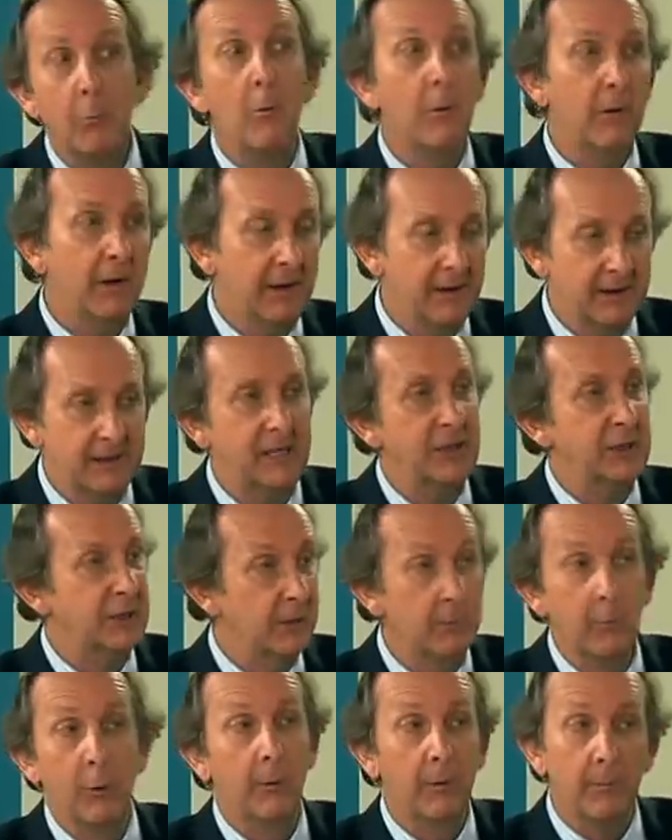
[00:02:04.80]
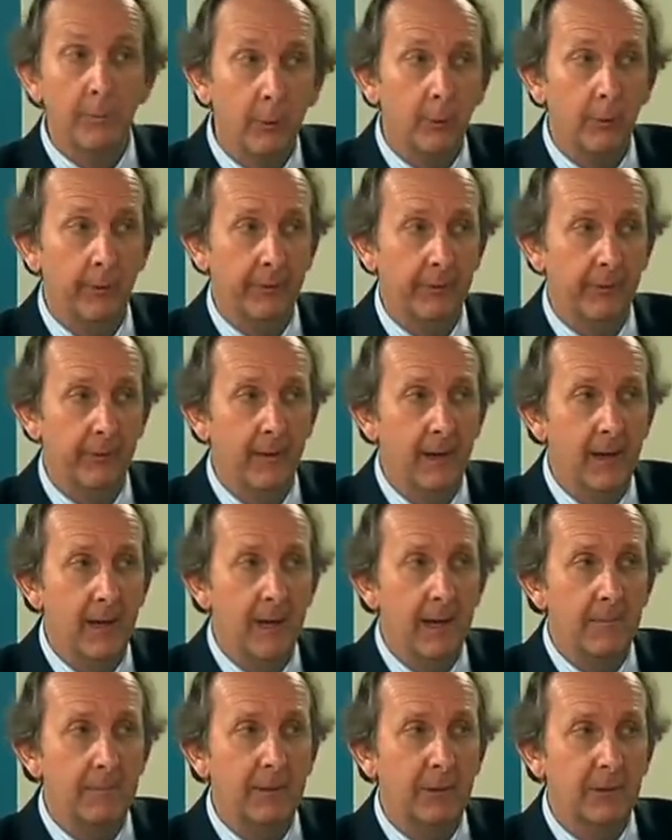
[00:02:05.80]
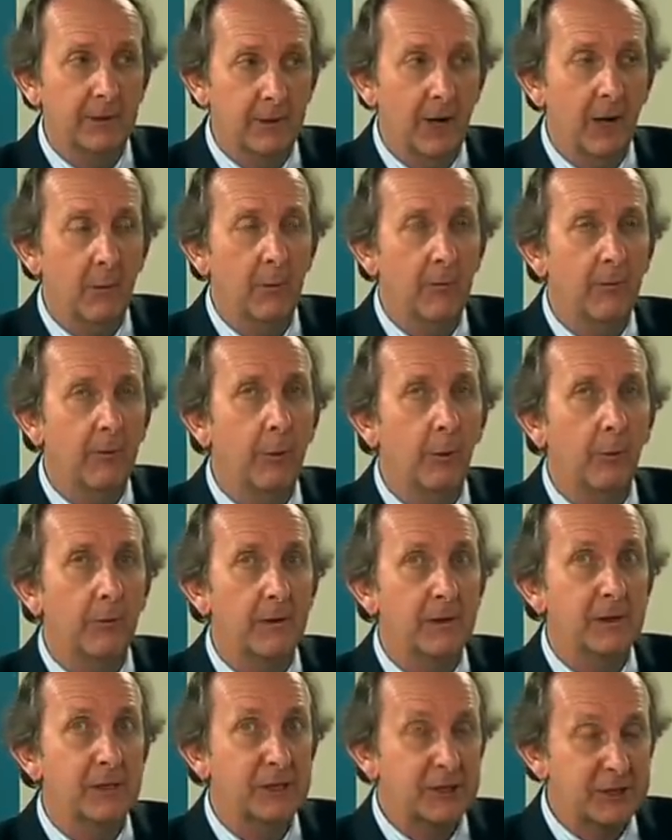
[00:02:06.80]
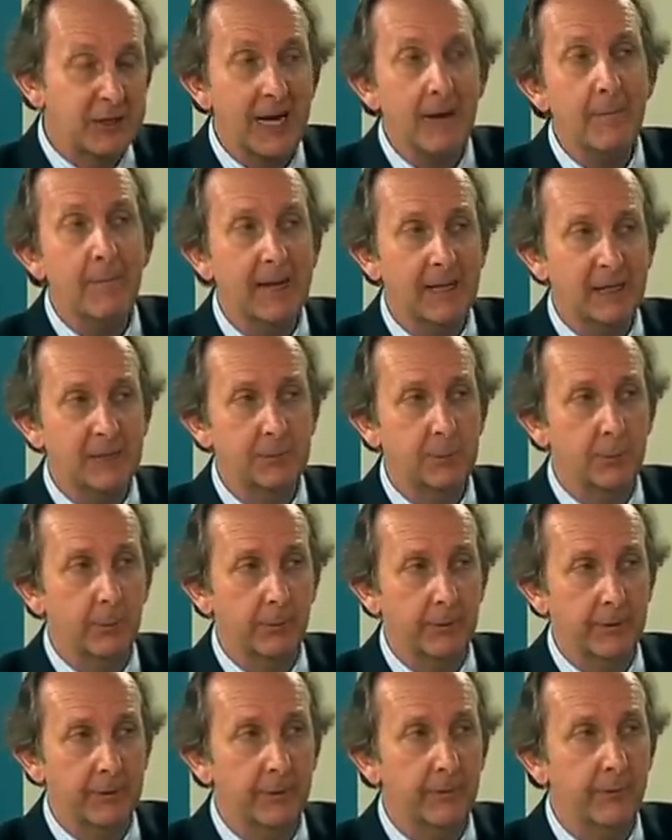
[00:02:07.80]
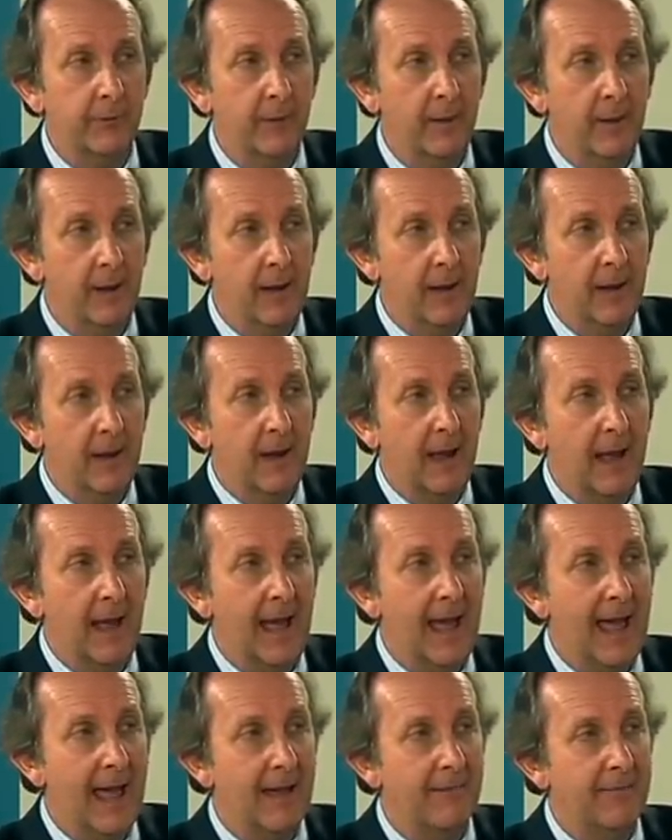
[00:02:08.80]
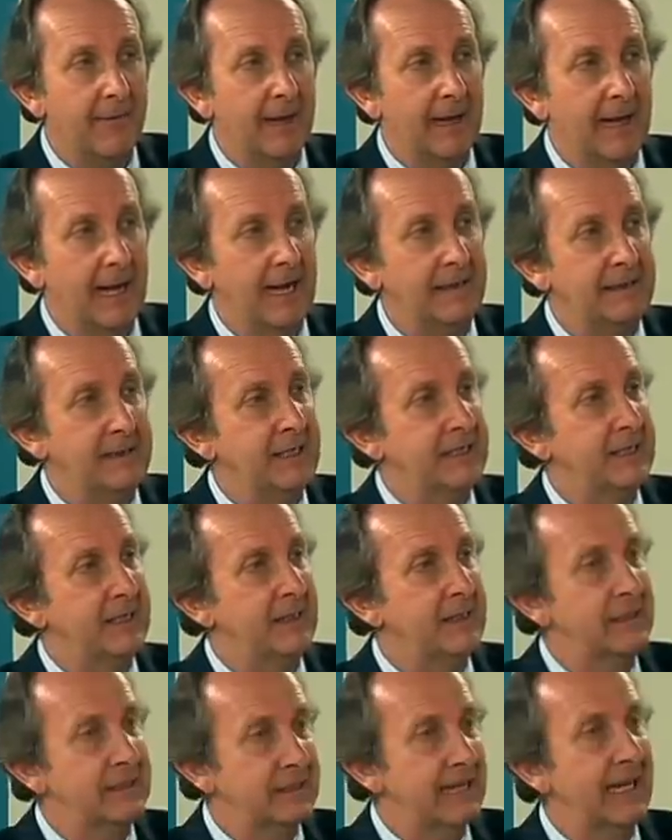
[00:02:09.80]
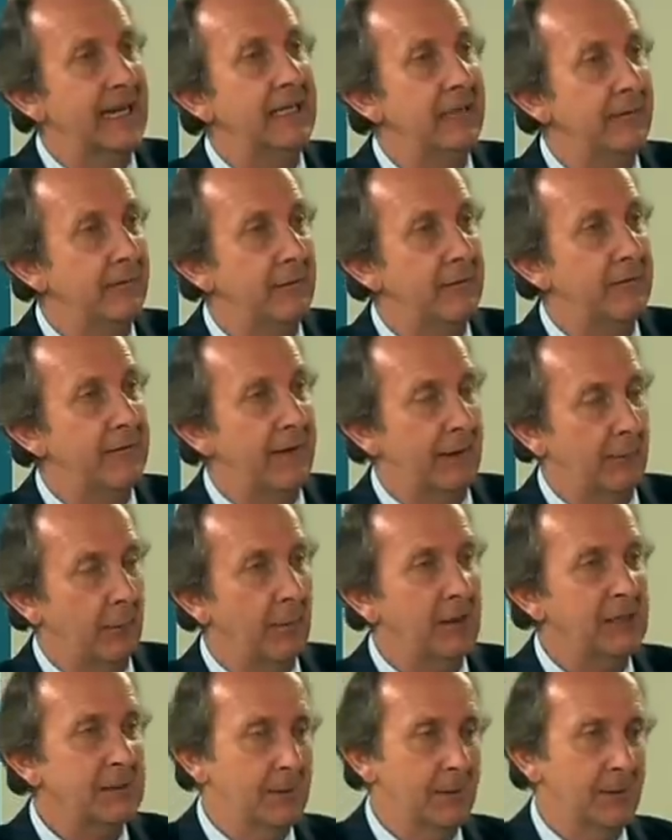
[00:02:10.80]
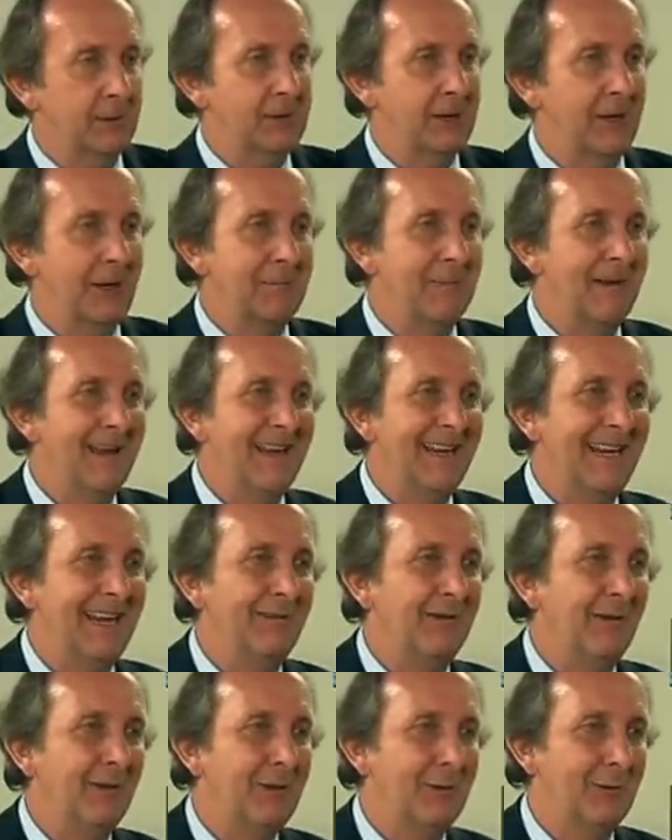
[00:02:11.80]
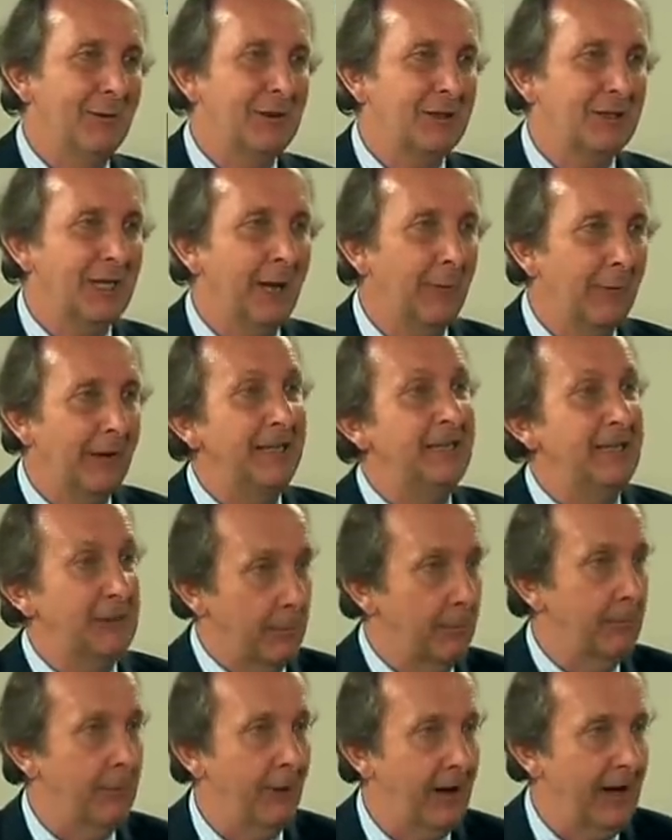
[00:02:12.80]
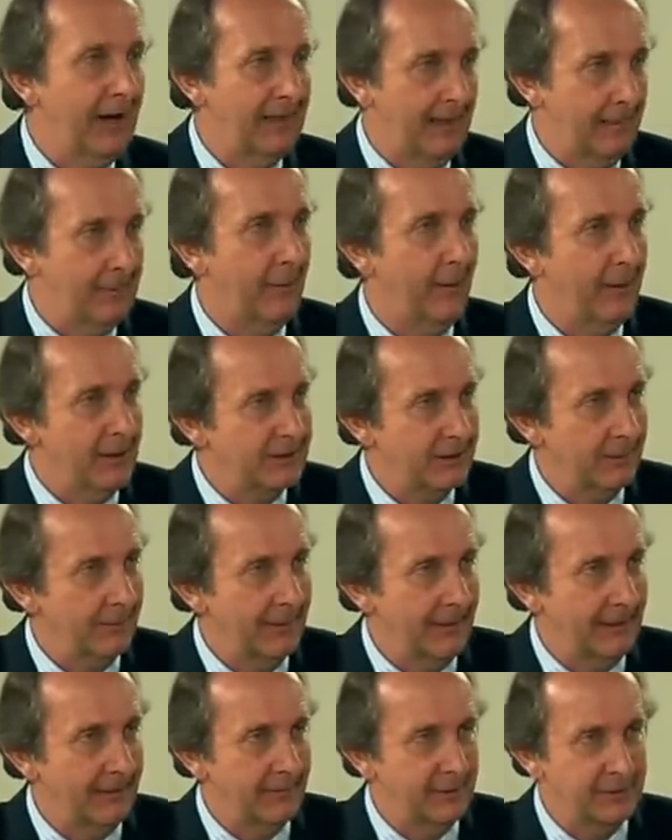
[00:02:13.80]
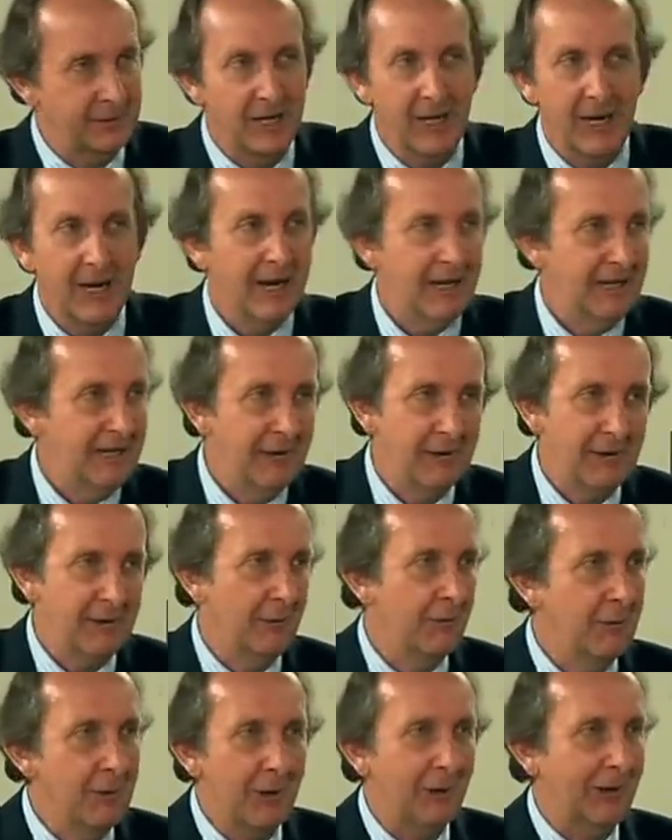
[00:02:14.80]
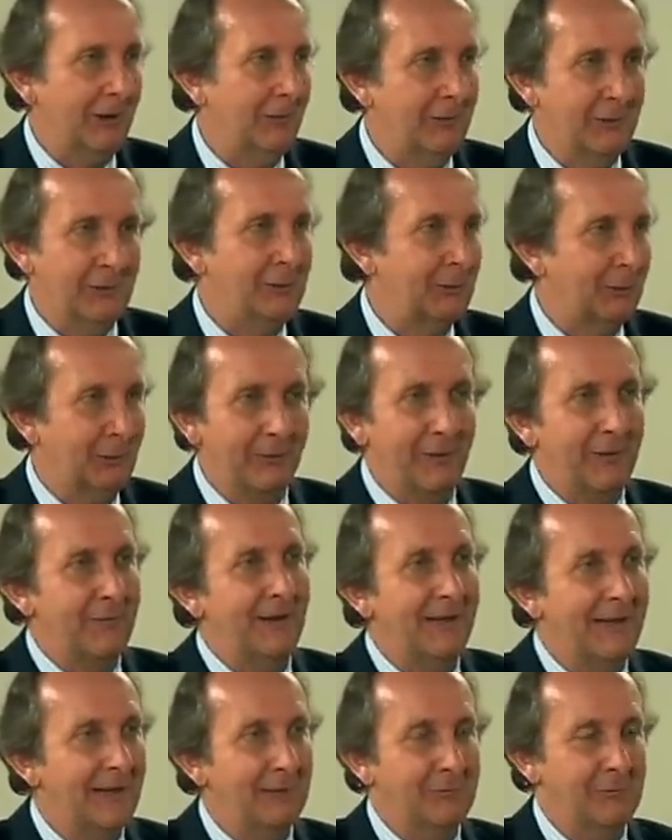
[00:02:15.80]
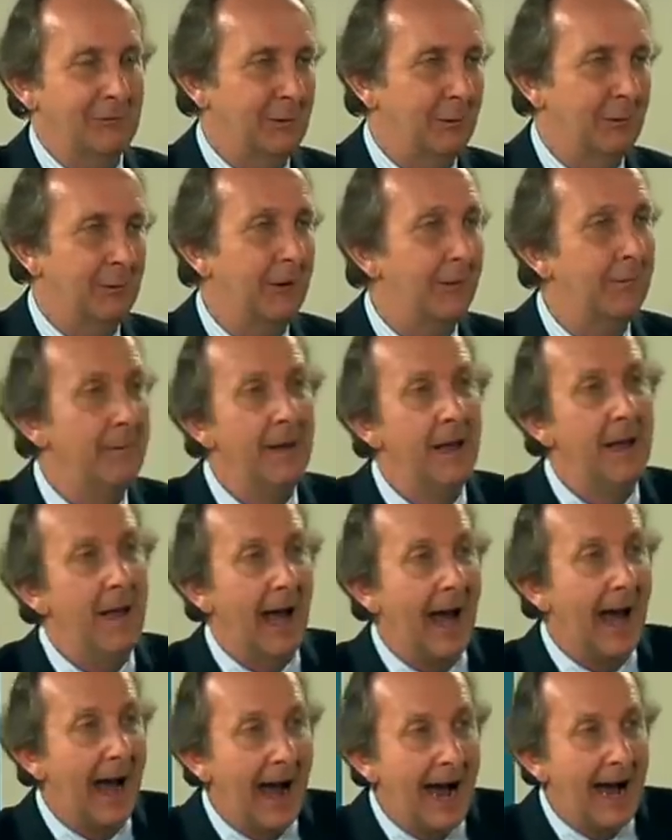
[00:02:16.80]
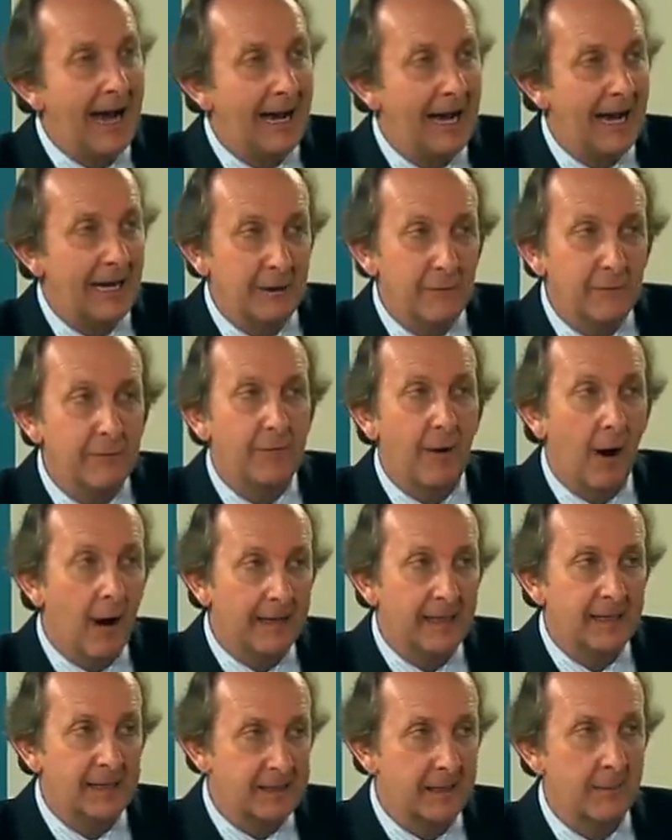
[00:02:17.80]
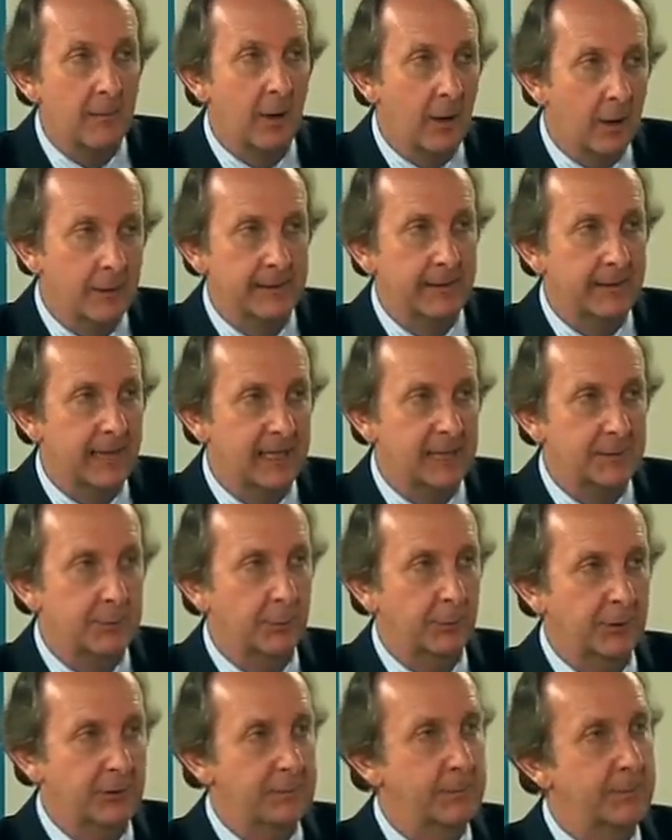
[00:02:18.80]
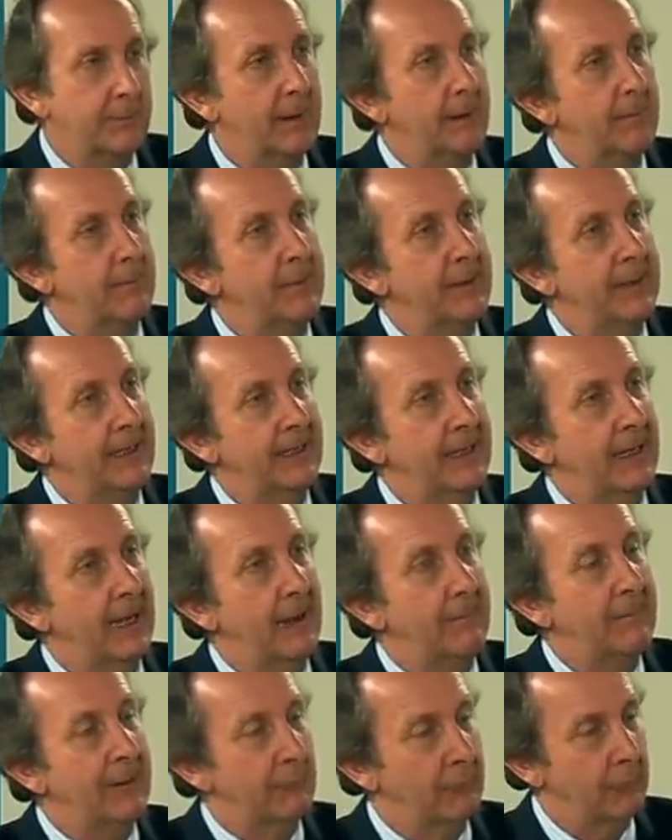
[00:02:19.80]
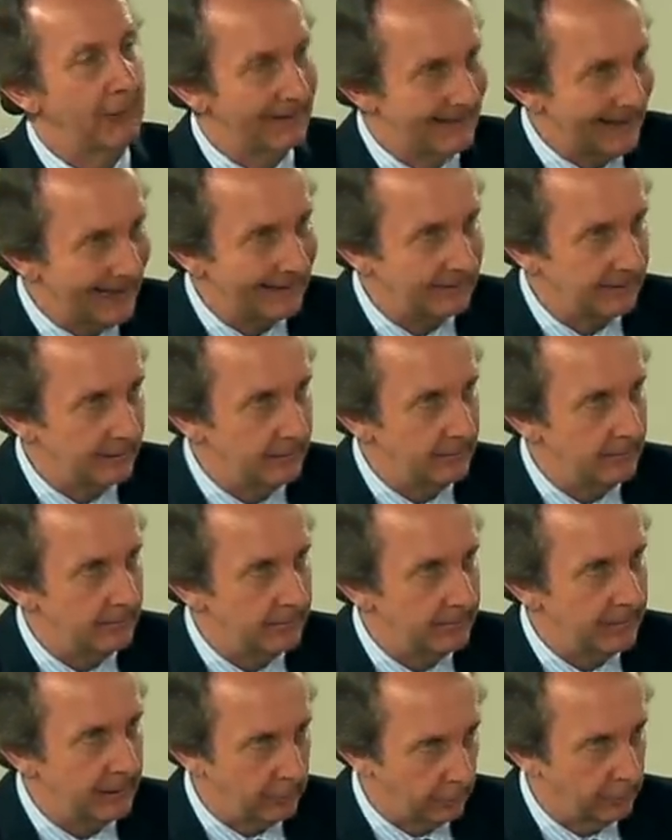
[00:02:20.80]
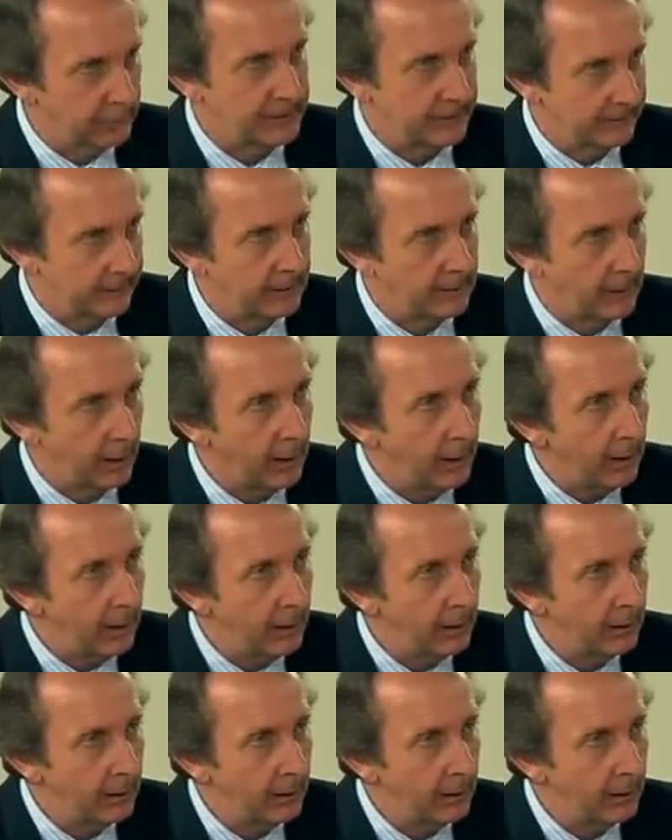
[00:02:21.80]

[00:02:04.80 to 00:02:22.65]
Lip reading: more, in a sense, you're more important, because I would have thought that some exporters have a disincentive effect. But once upon a time, if you thought it was so easy, you had that price competitiveness, you're knocking on the door of every country in the world. Are you finding some Aussie exporters being a bit reluctant because of the dollar?